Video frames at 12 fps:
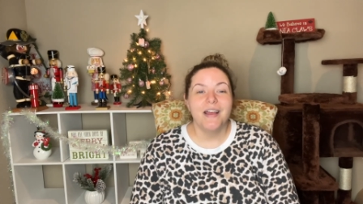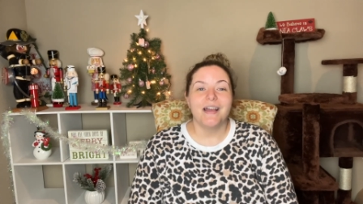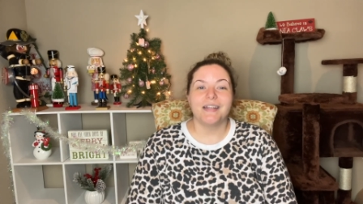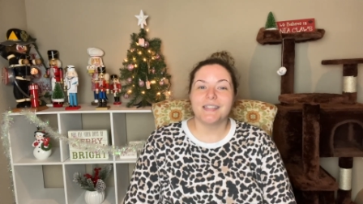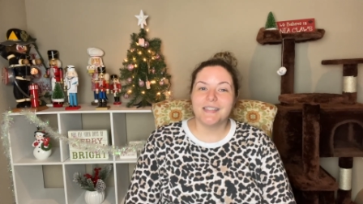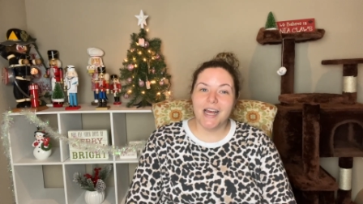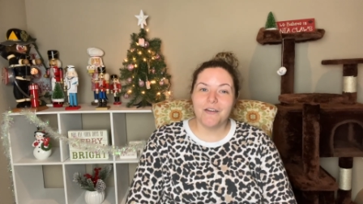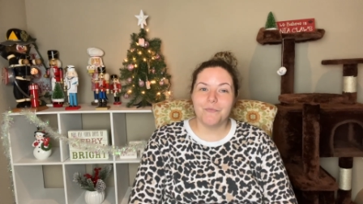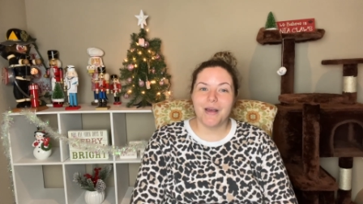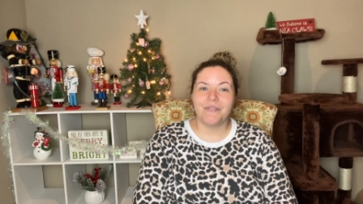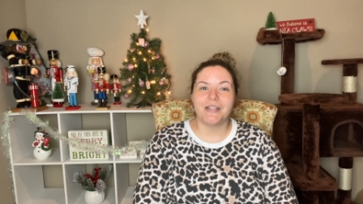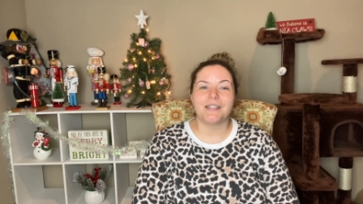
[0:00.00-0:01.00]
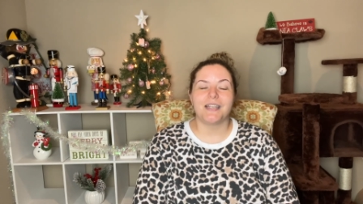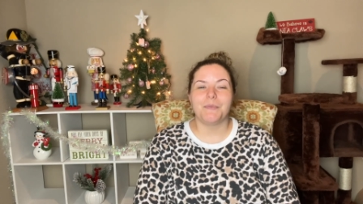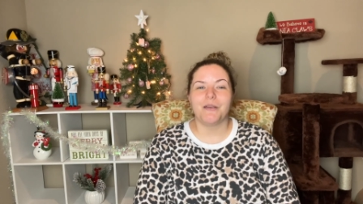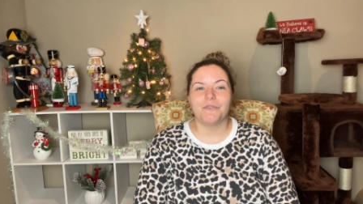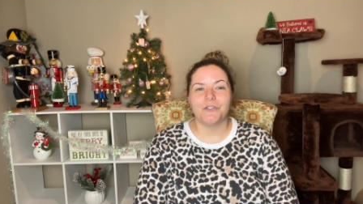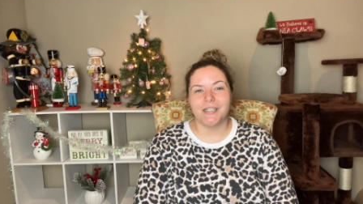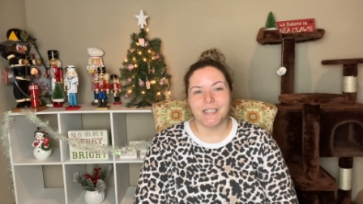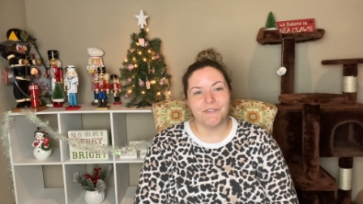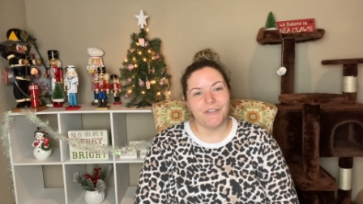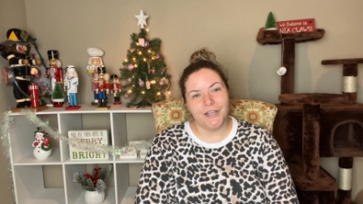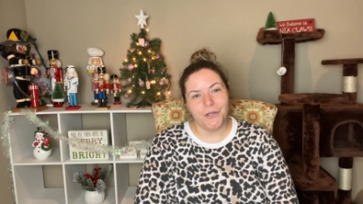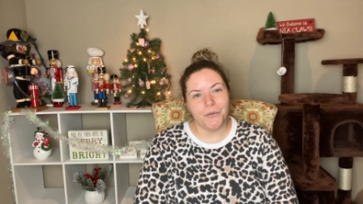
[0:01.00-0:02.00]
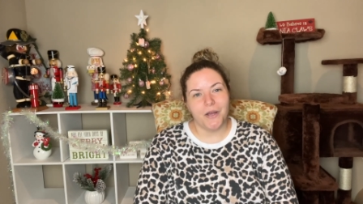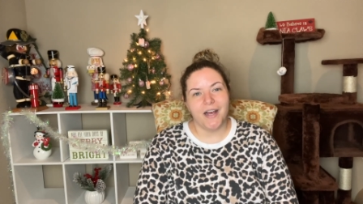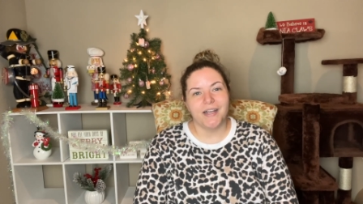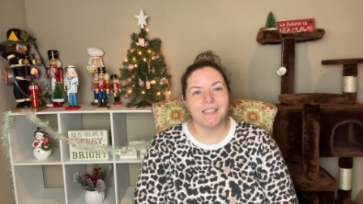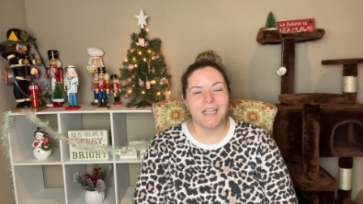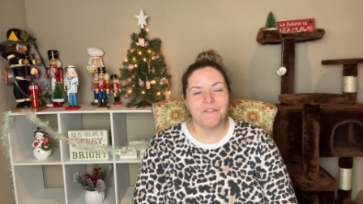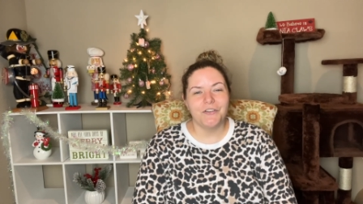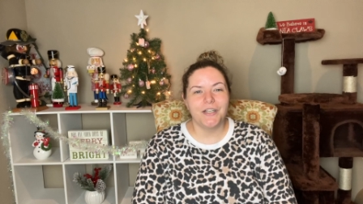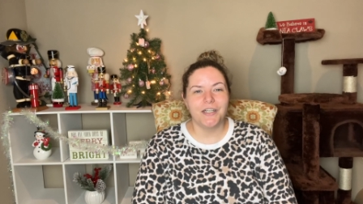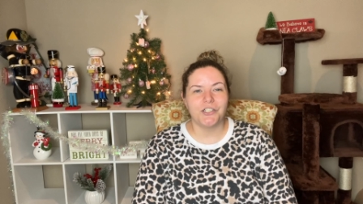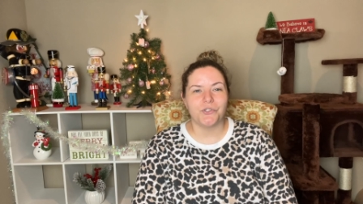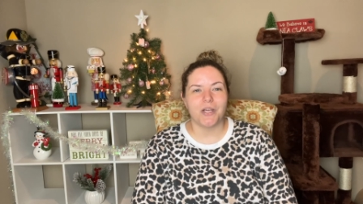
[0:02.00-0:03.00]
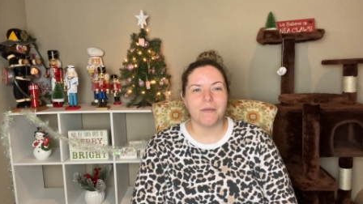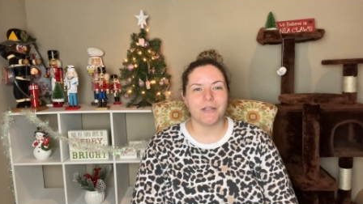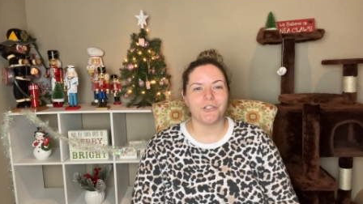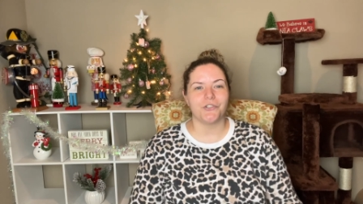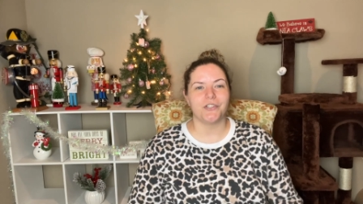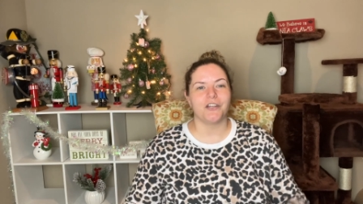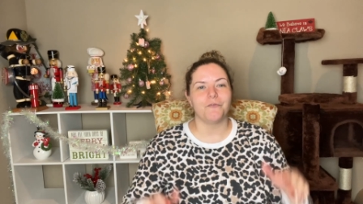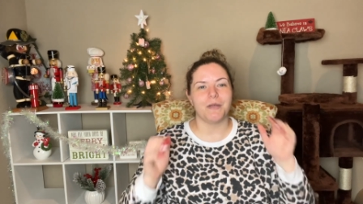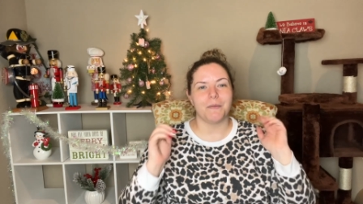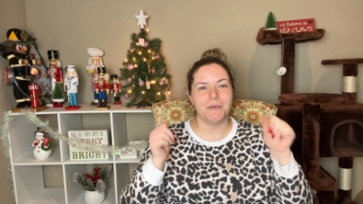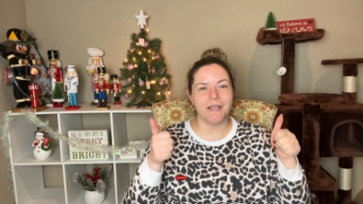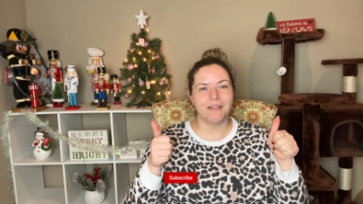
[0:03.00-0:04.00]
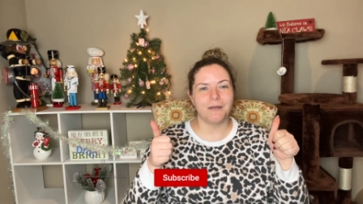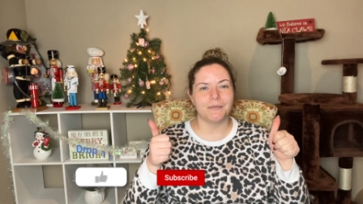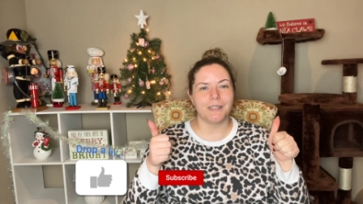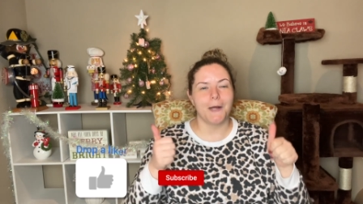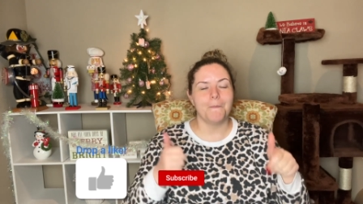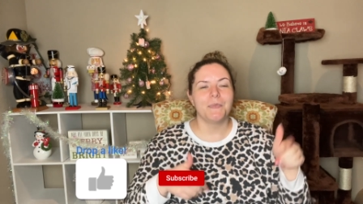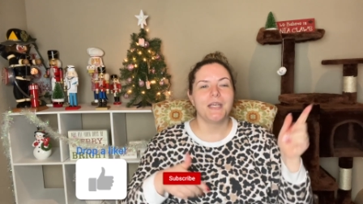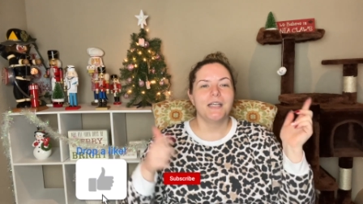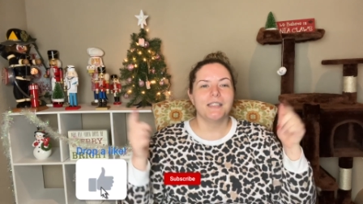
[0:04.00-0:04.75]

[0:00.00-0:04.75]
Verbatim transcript: And aside from that, that's going to be it for today's video, you guys. If you did enjoy it, make sure you give me a big thumbs up.